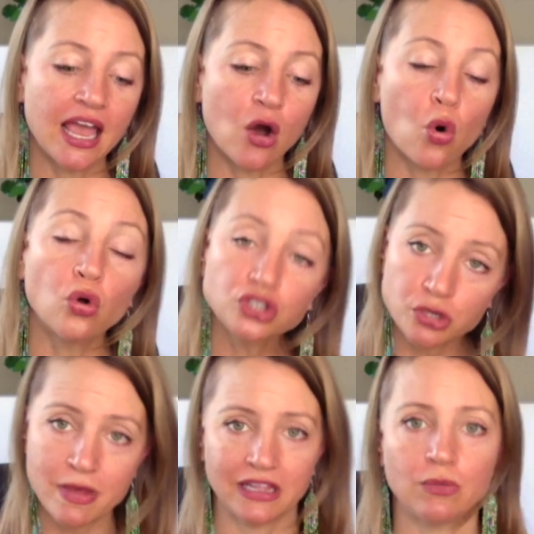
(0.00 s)

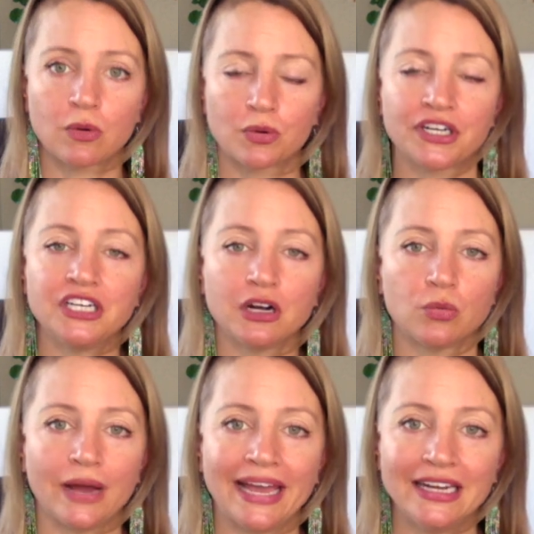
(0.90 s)
Ultimately, we're working our
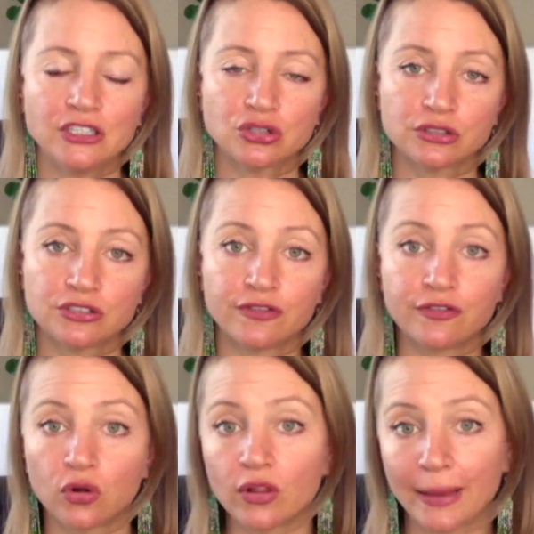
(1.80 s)
way towards
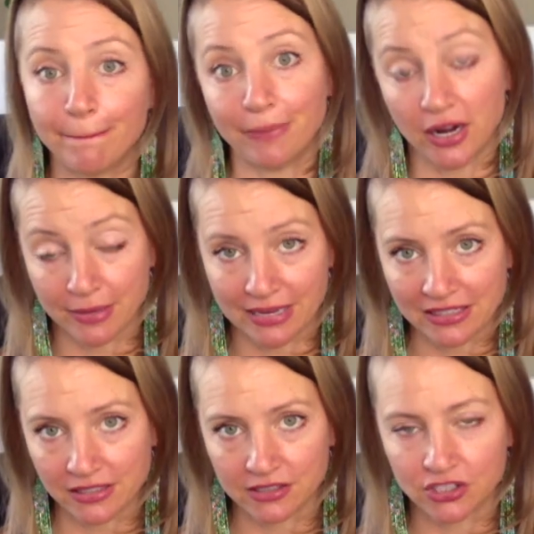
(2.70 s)
full
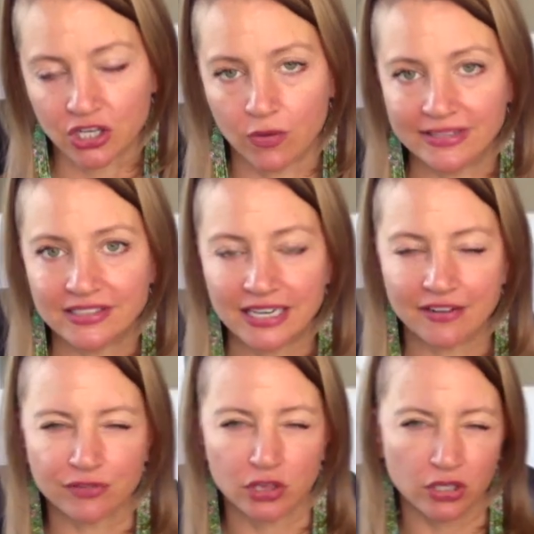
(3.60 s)
embodiment. So instead
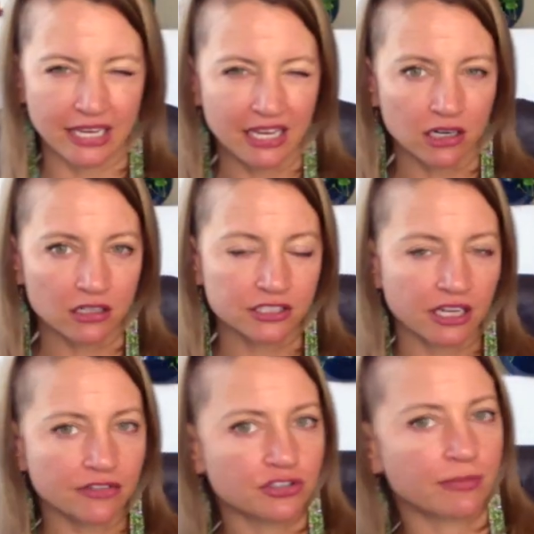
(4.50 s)
of looking at
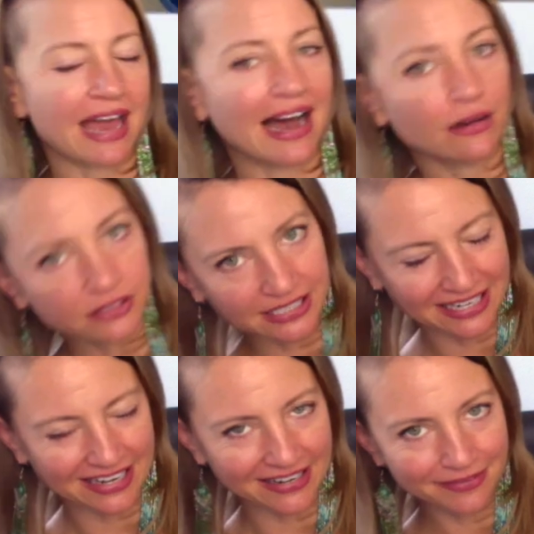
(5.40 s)
ourselves from the
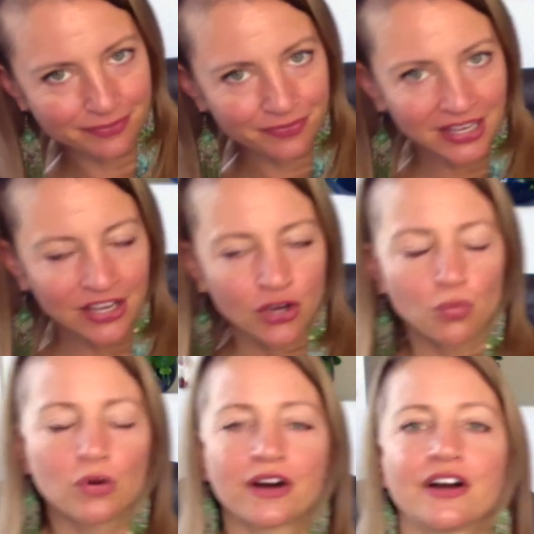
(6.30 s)
outside in,
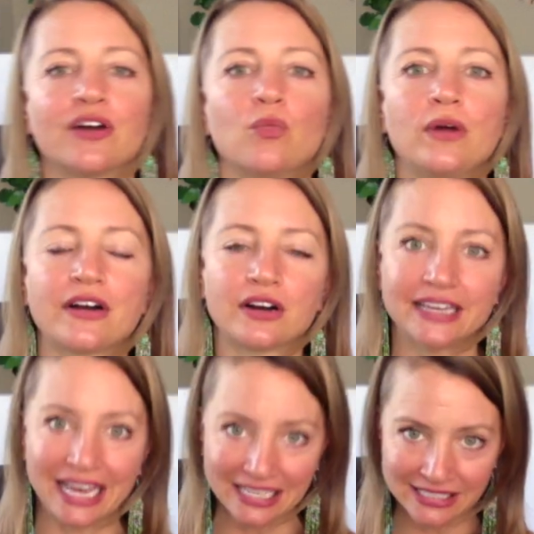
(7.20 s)
we're
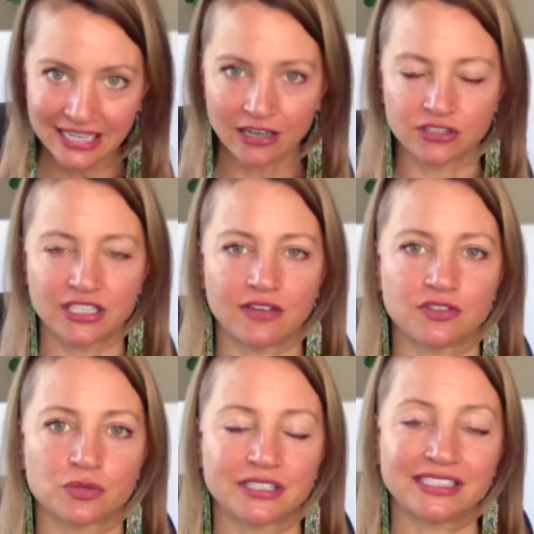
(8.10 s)
gazing at ourselves,
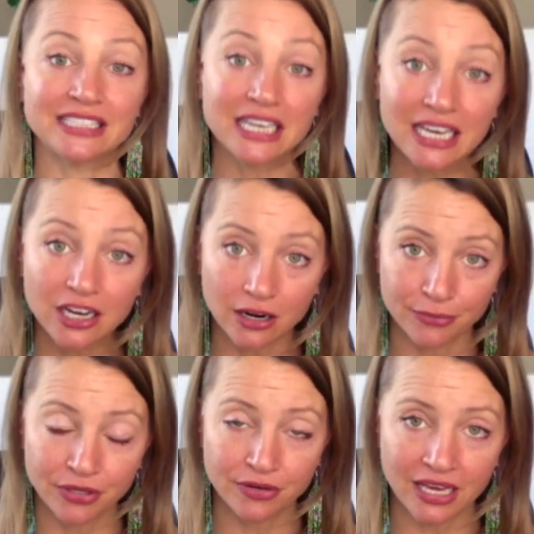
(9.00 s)
we're seeing our
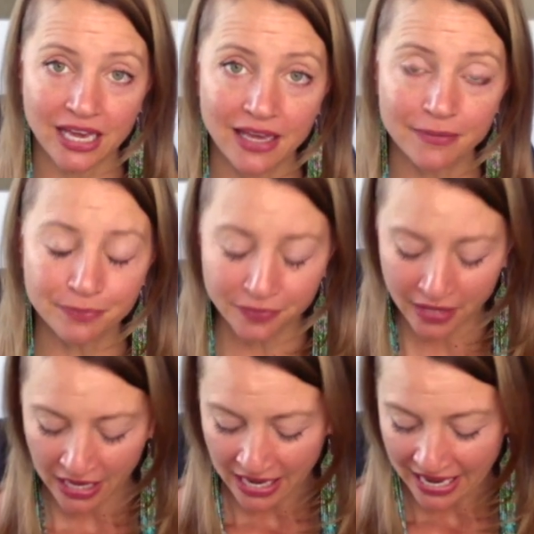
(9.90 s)
beauty,
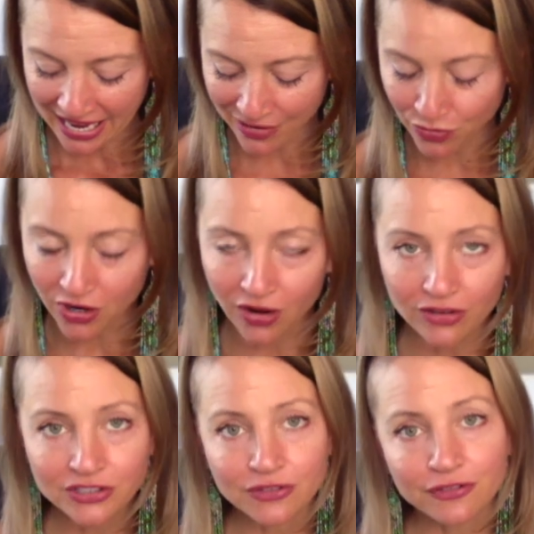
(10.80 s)
and we're
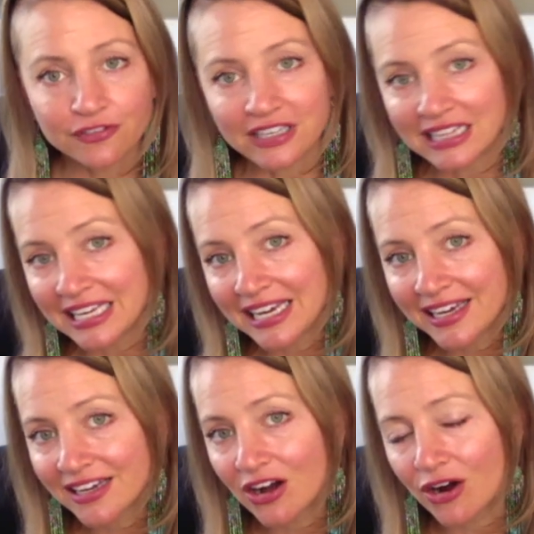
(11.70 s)
also
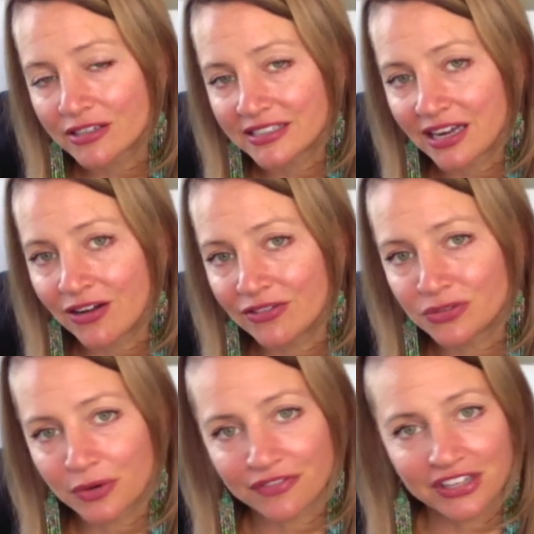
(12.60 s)
feeling ourselves.
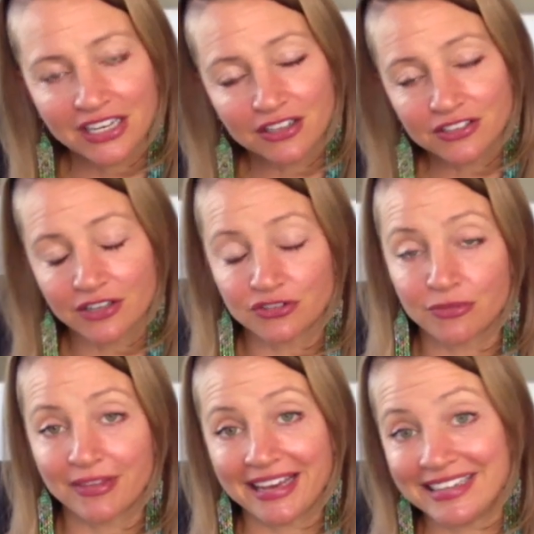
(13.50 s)
We're feeling ourselves from
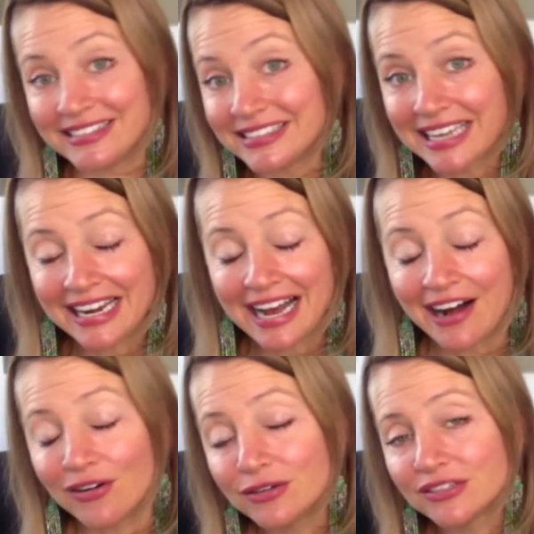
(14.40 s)
the inside
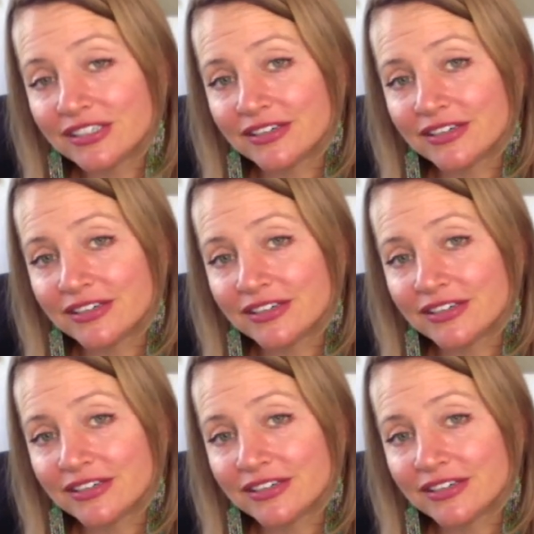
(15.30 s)
out.